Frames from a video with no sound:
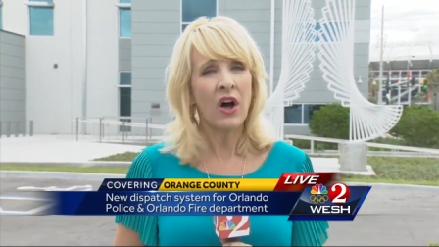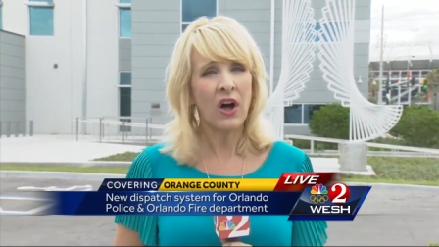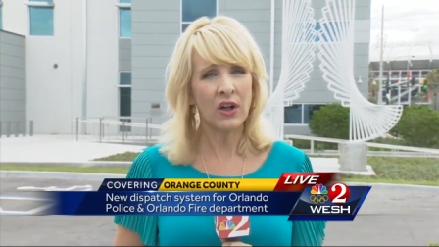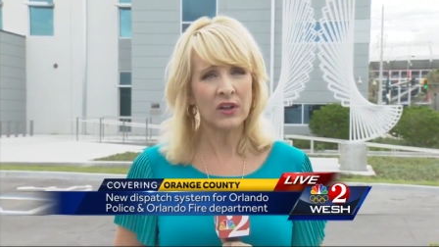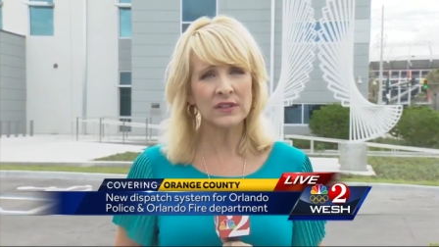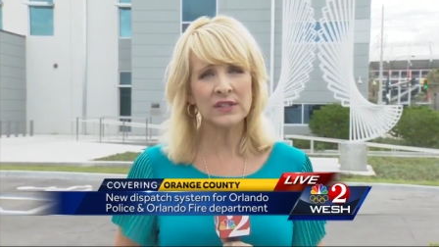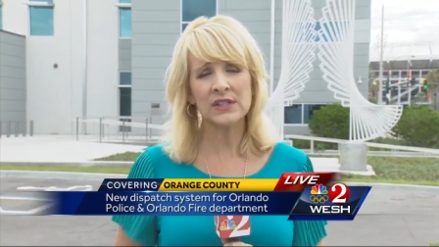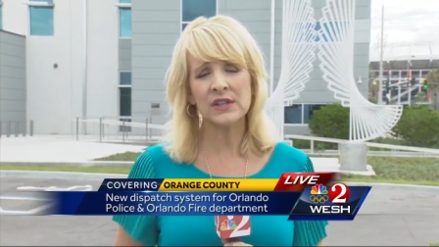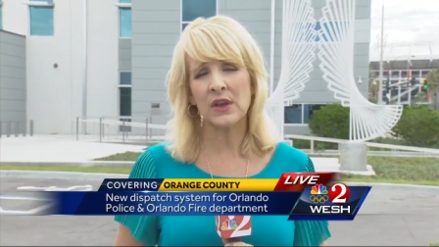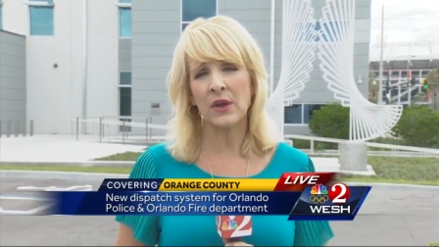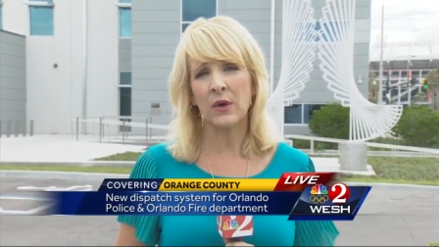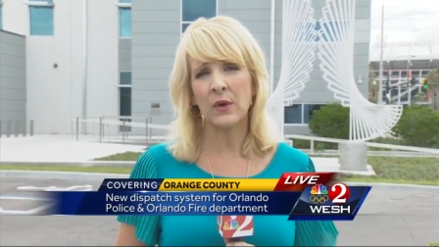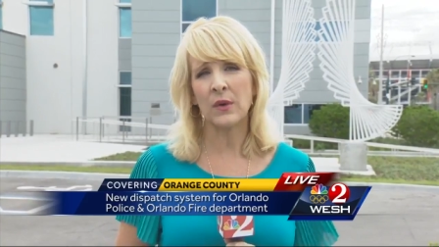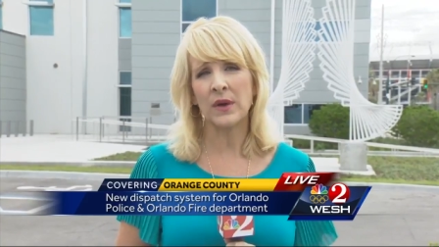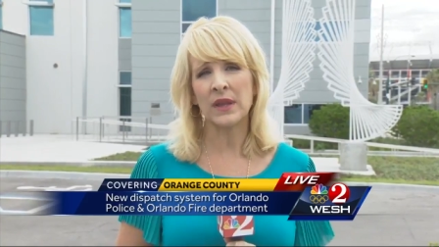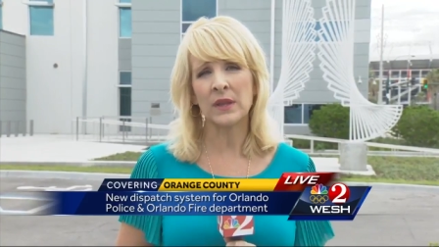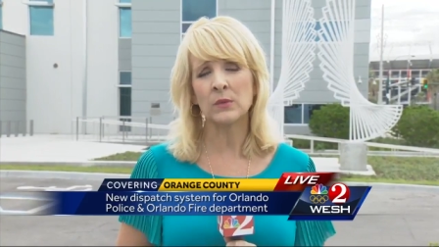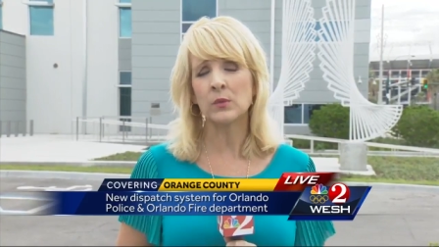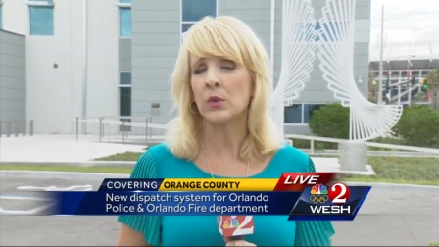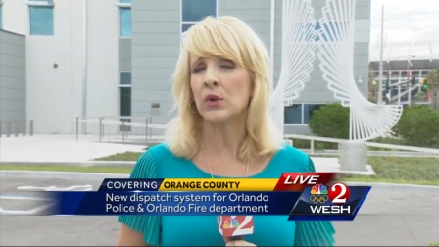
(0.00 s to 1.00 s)

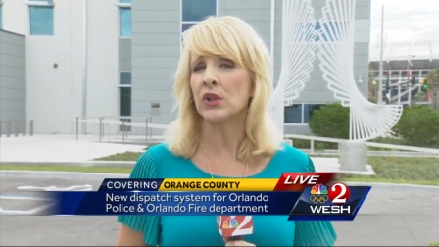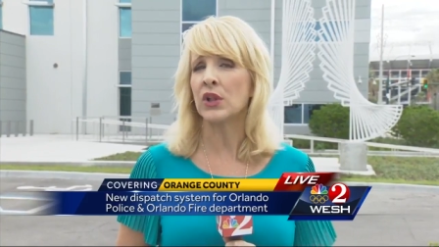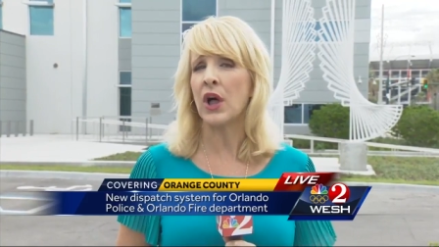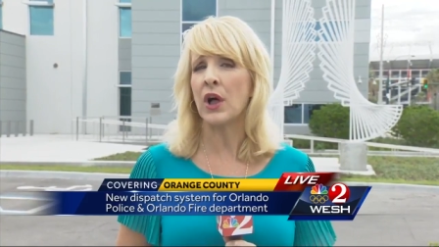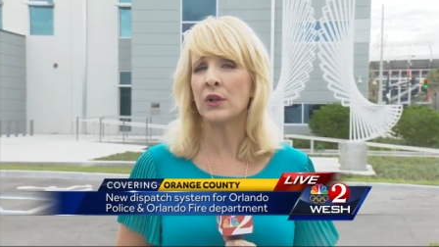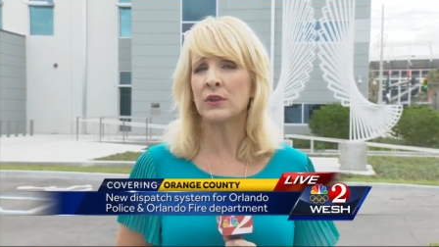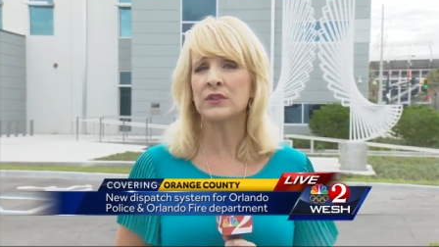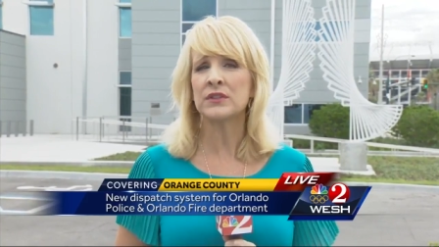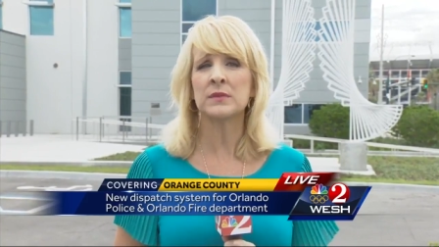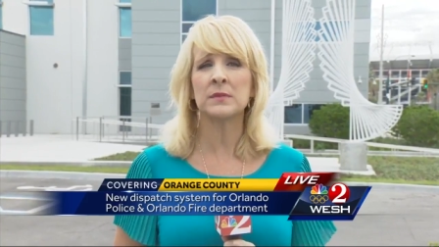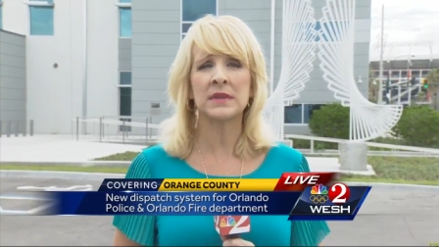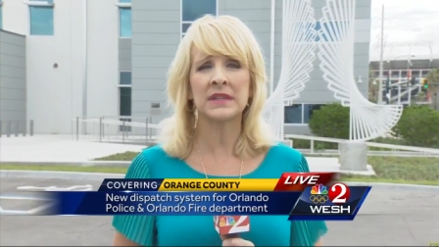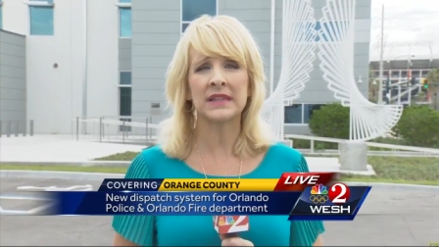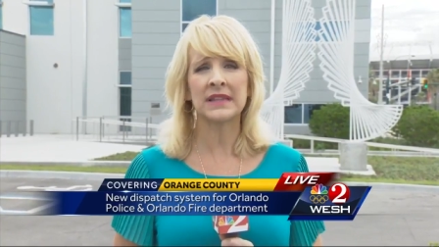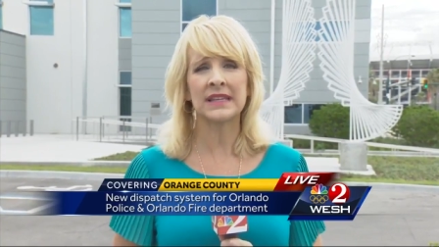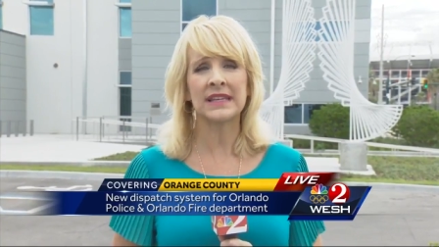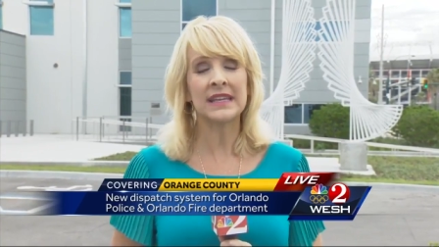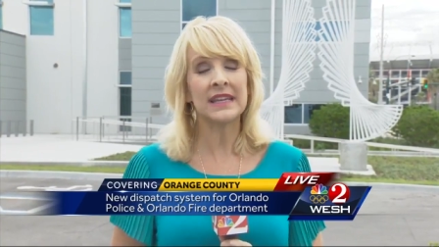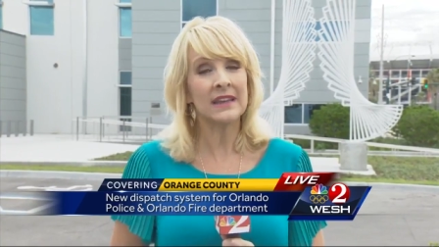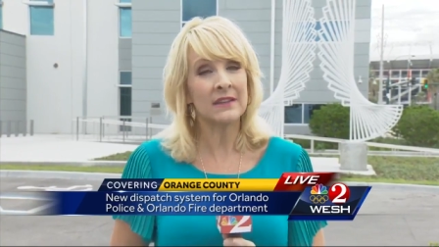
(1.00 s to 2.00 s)
Also, it will
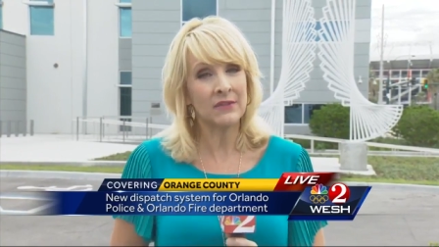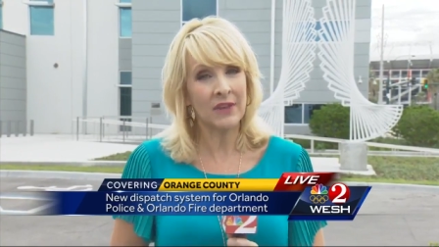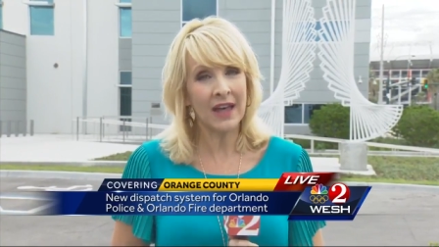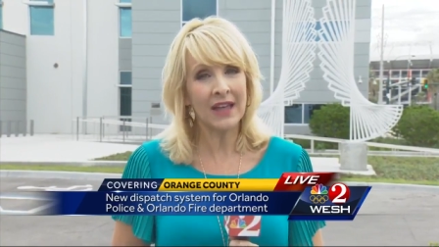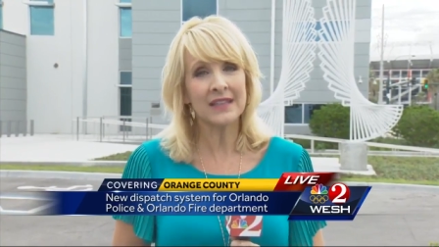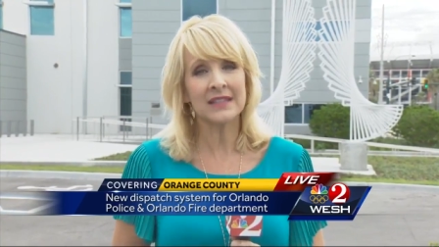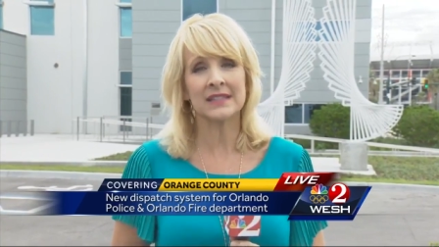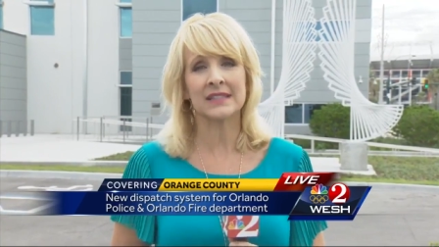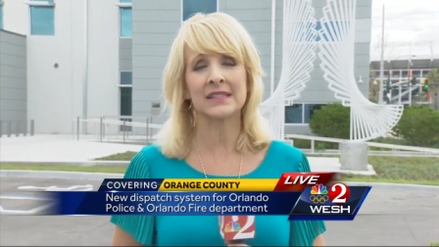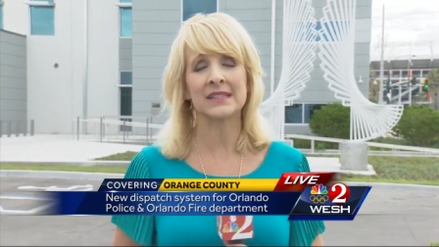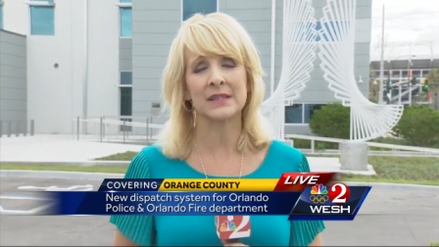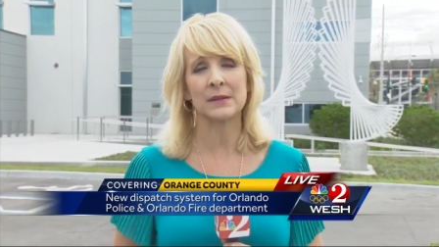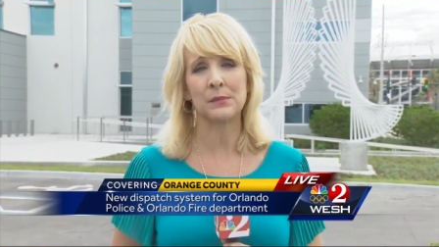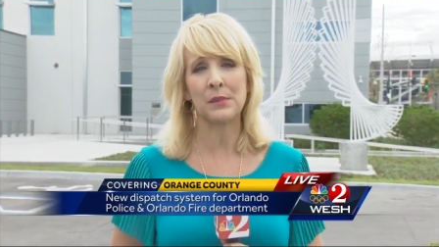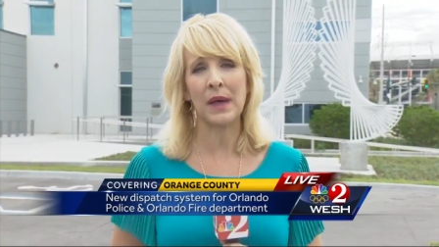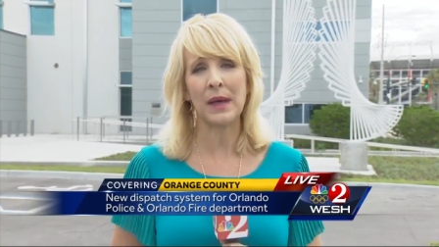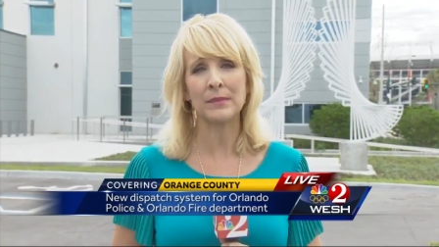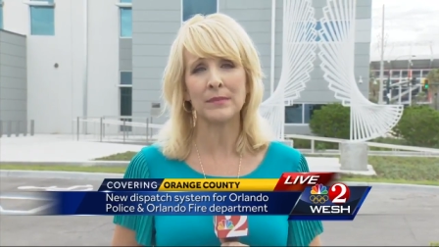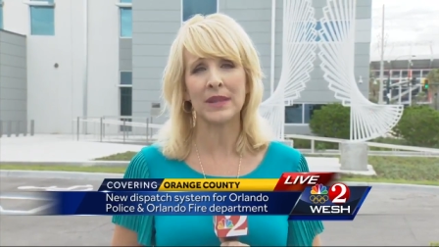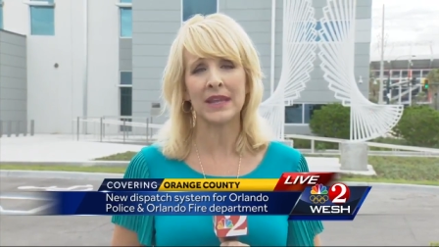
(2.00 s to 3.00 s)
ultimately give us, the
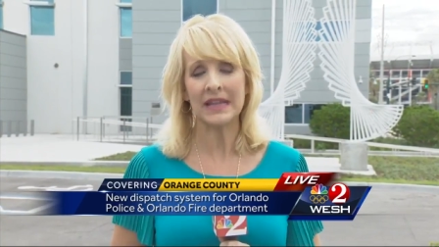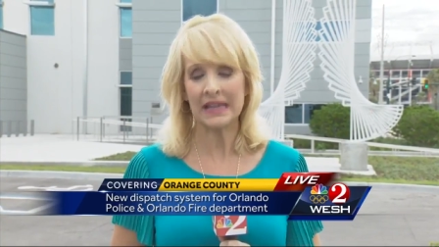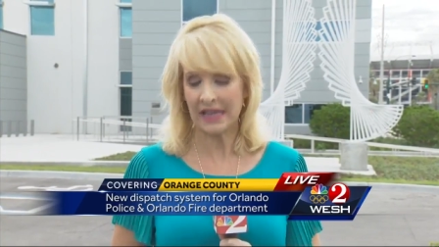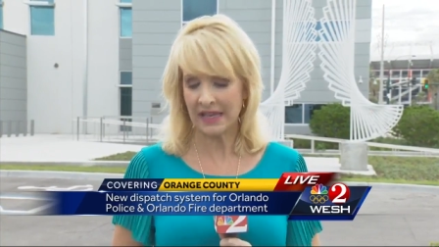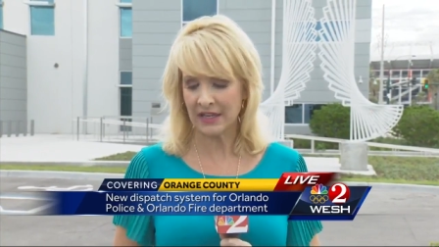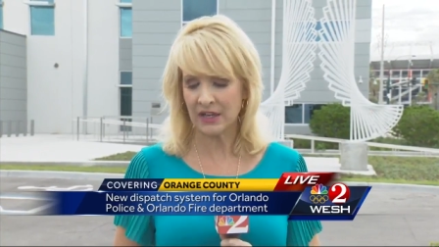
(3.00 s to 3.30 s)
public,